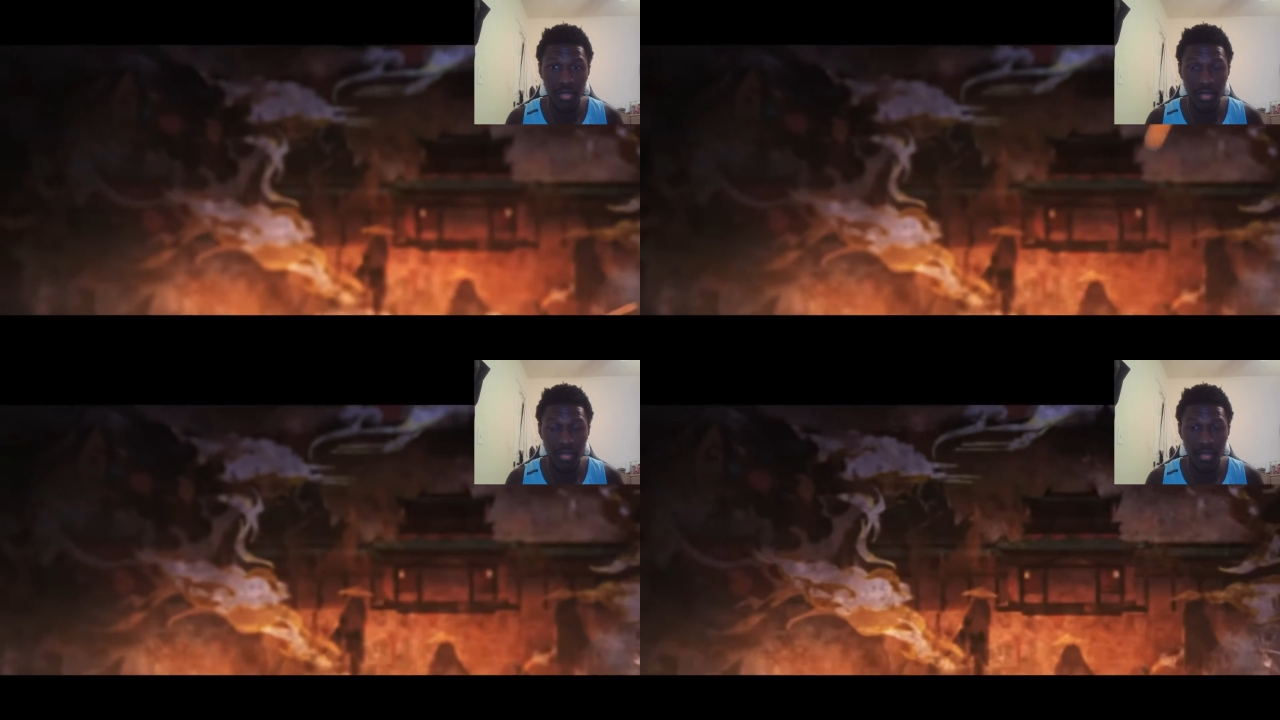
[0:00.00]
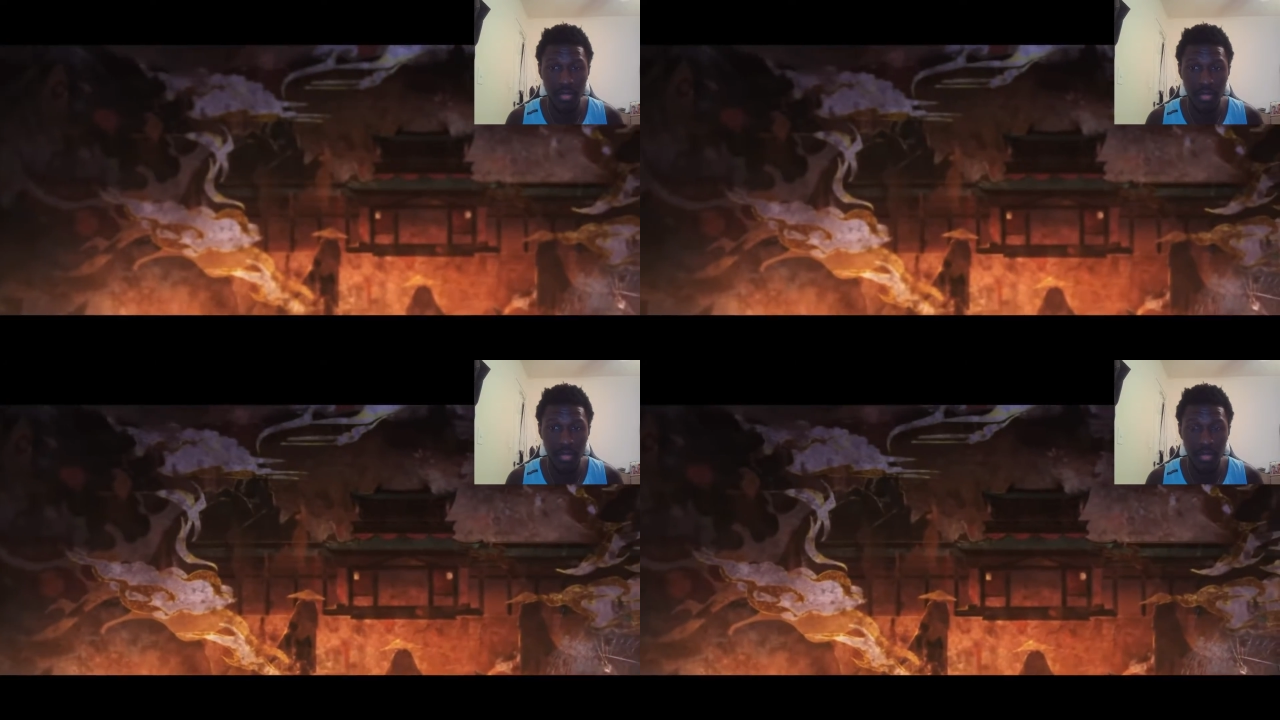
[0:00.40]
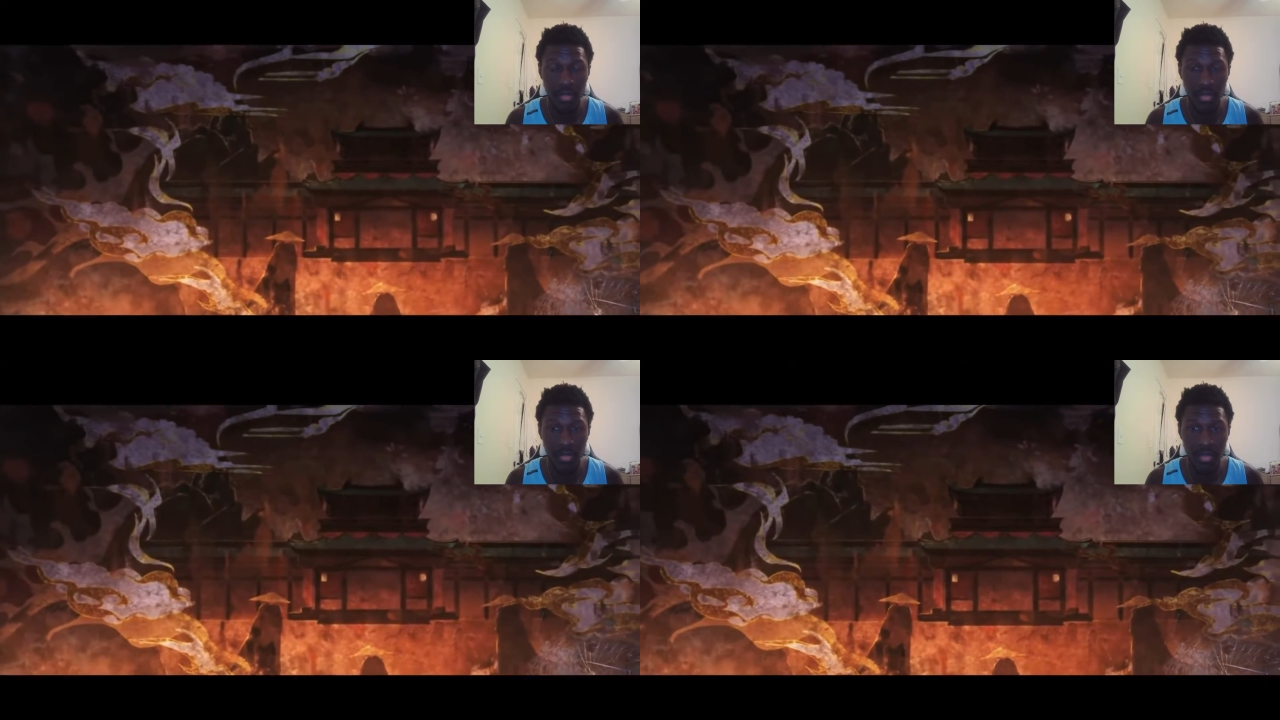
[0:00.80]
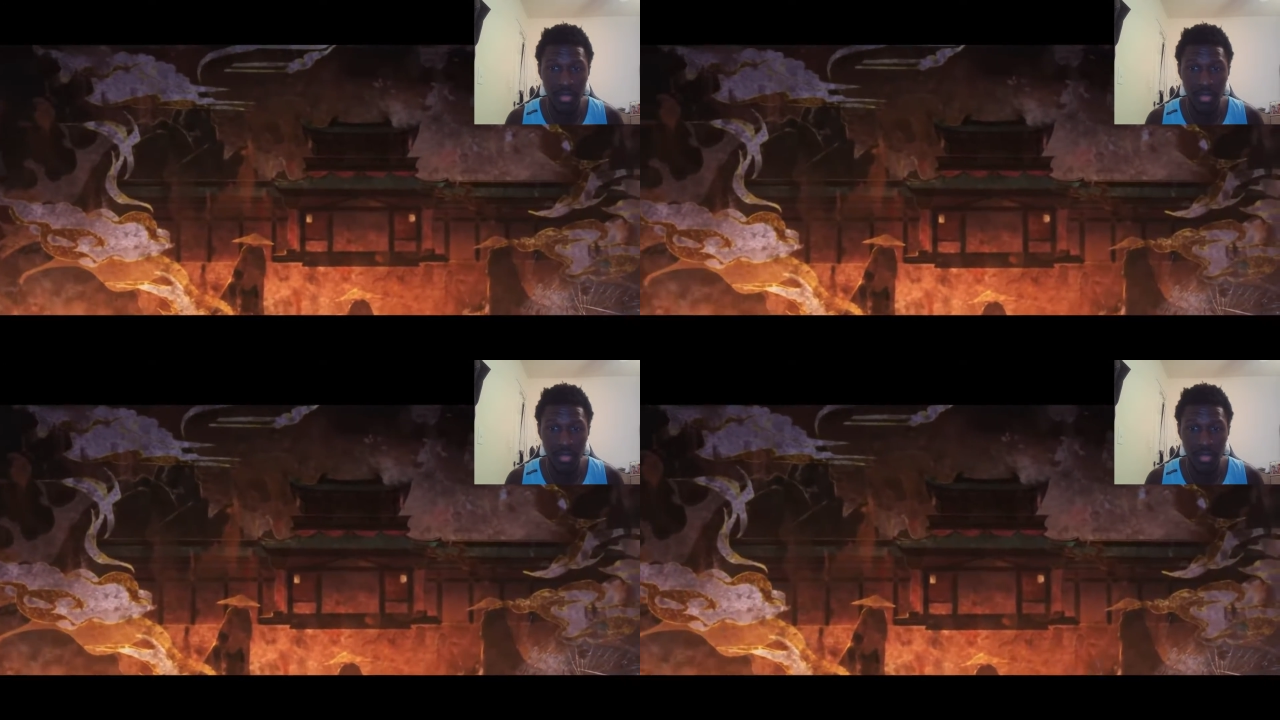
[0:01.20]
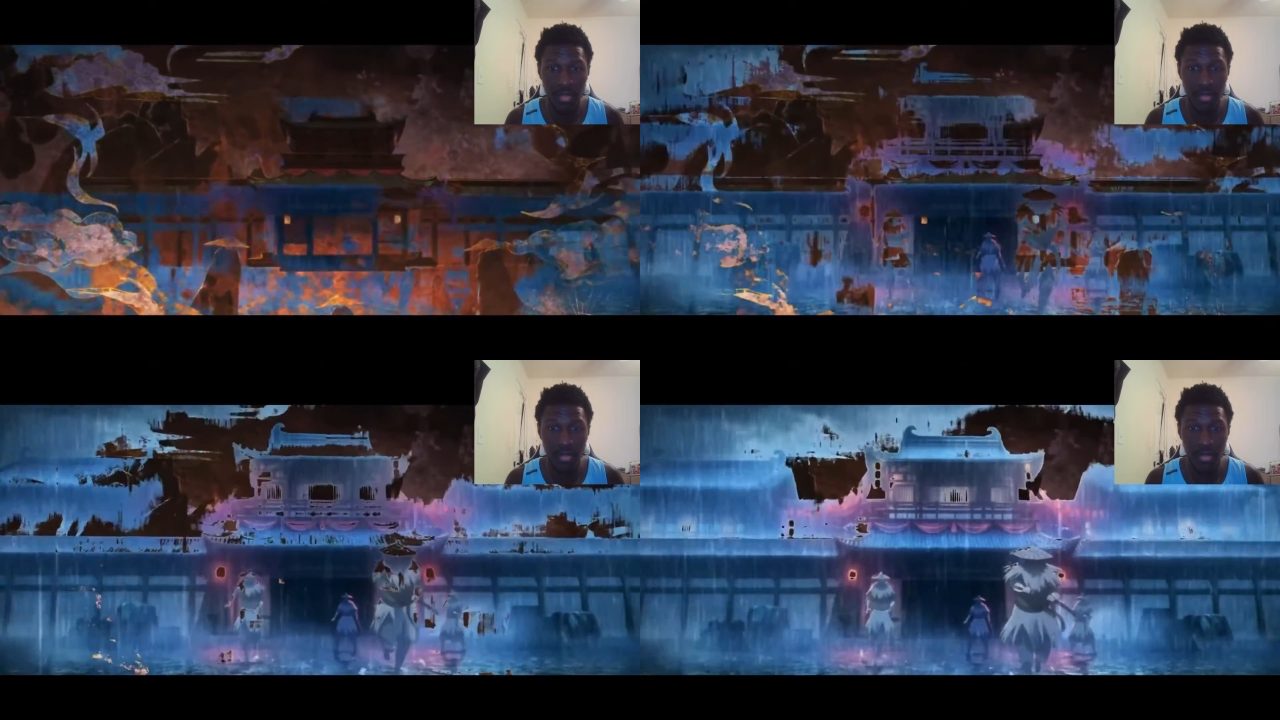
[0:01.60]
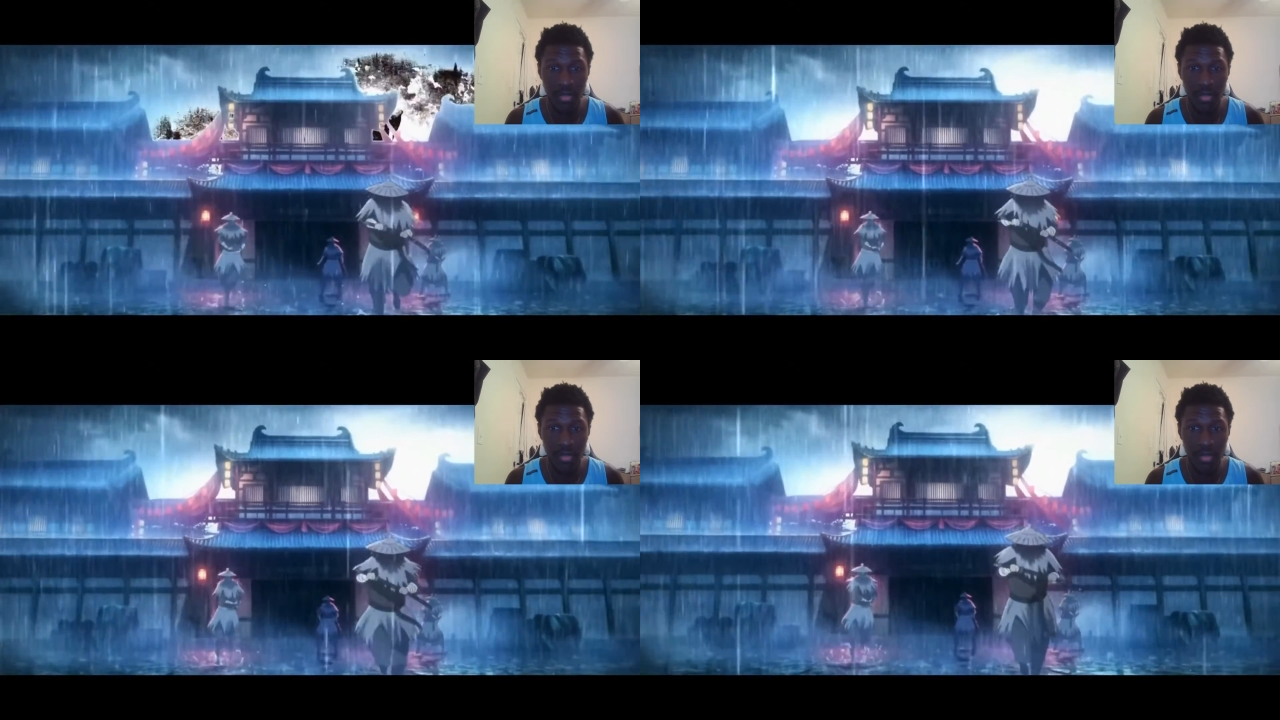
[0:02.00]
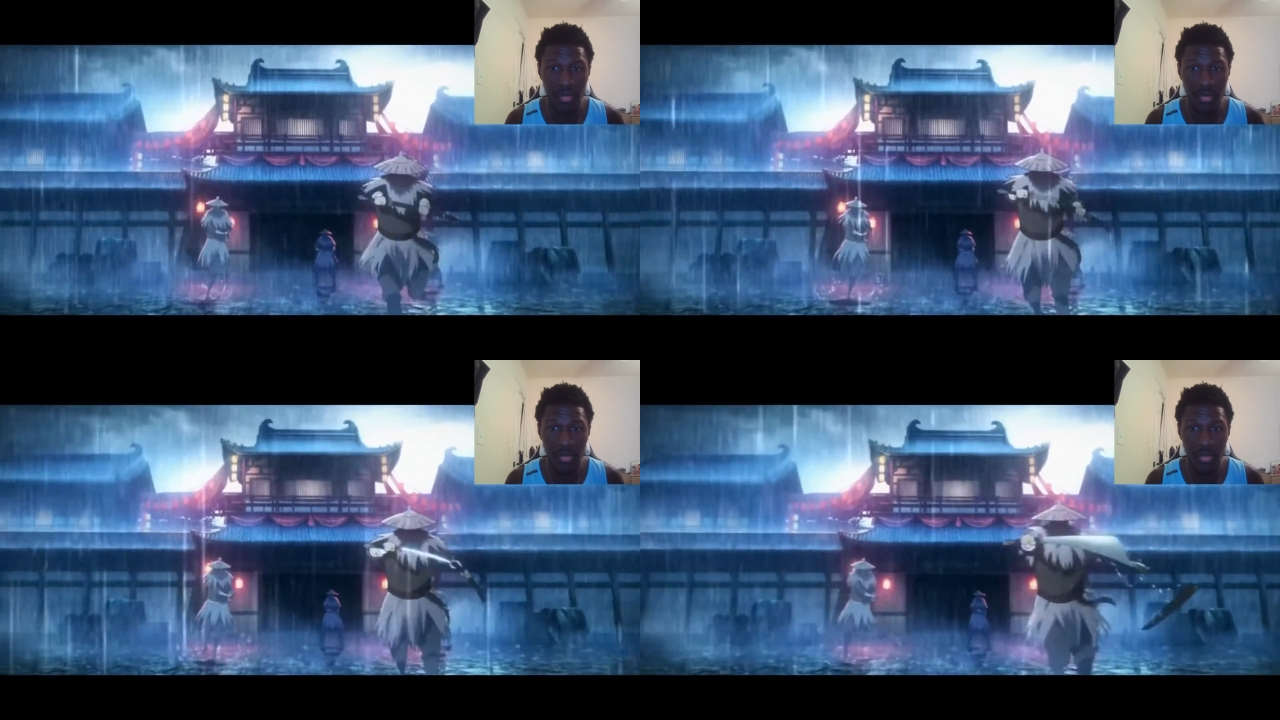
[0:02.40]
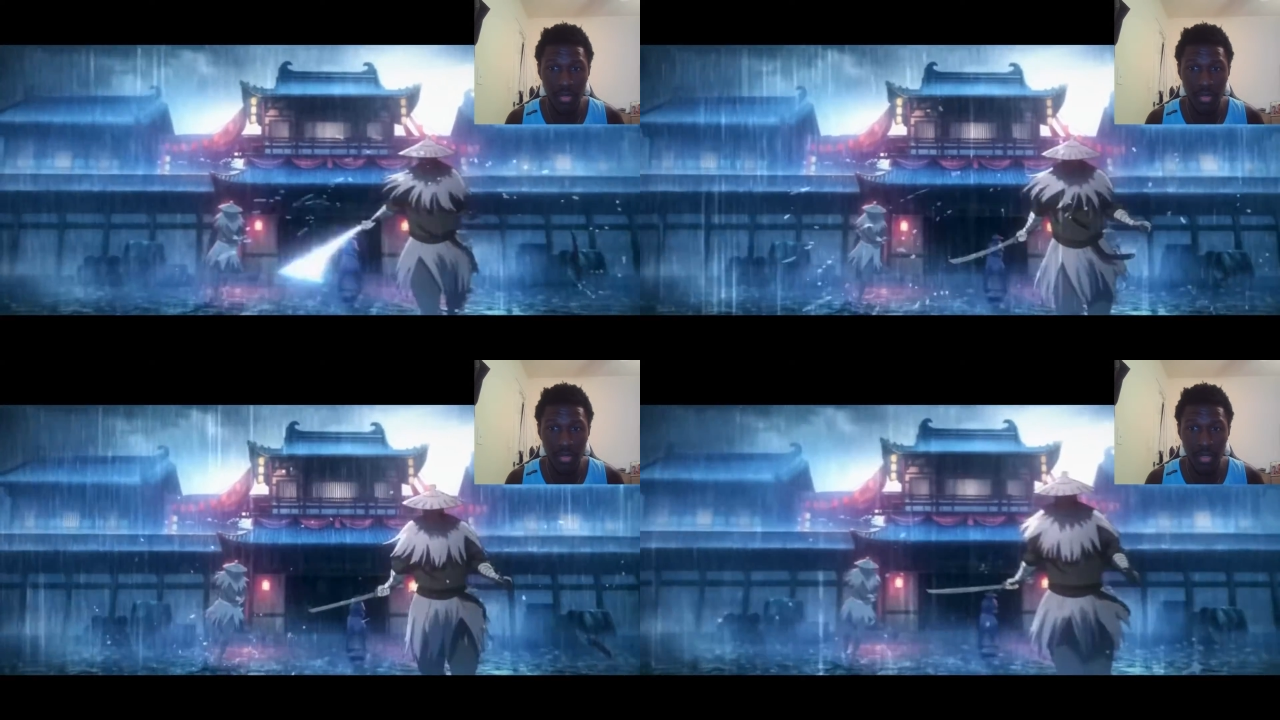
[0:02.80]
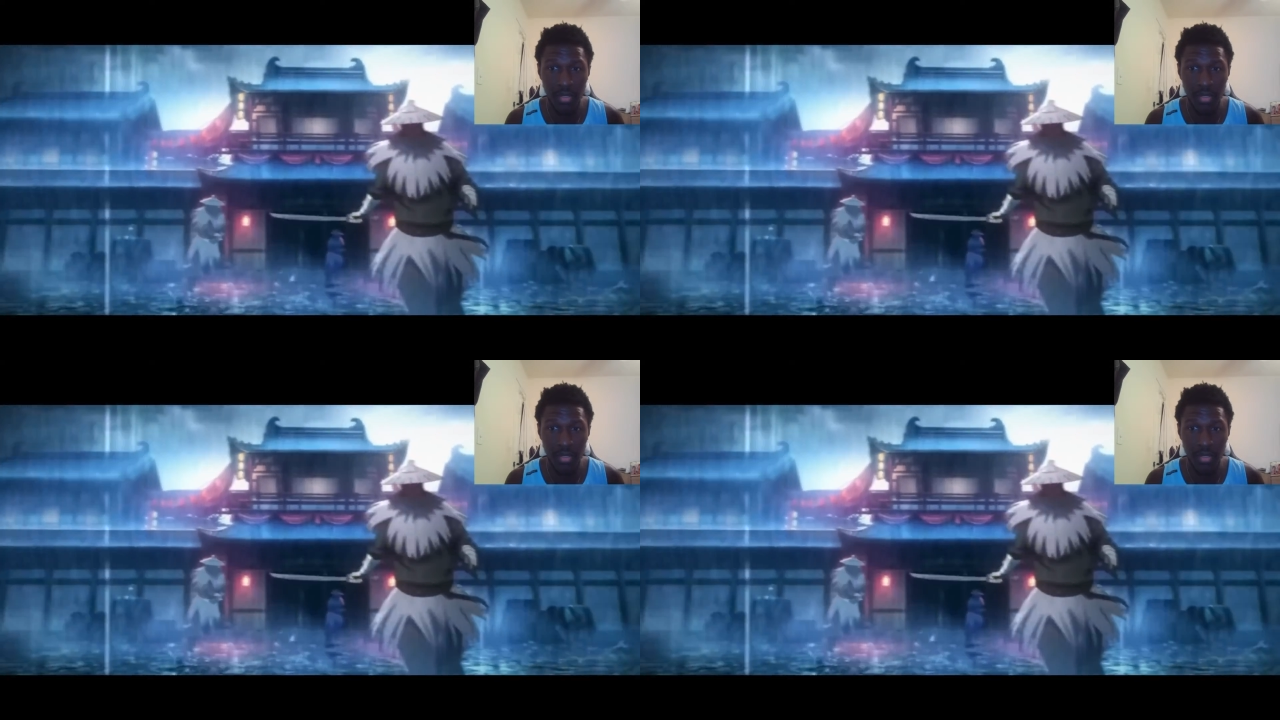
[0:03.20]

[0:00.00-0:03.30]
Nobody speaks.